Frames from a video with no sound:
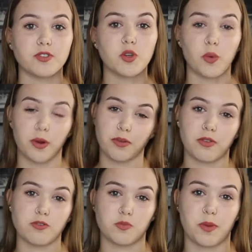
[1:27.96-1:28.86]
to work with
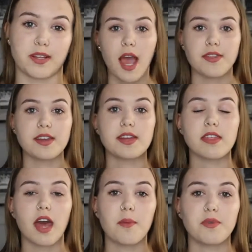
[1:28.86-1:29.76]
those brands. I think
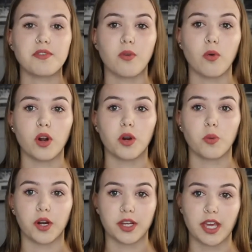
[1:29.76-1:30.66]
that before
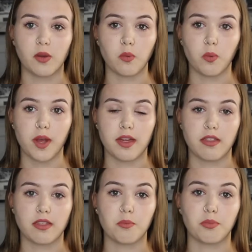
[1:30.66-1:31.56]
working with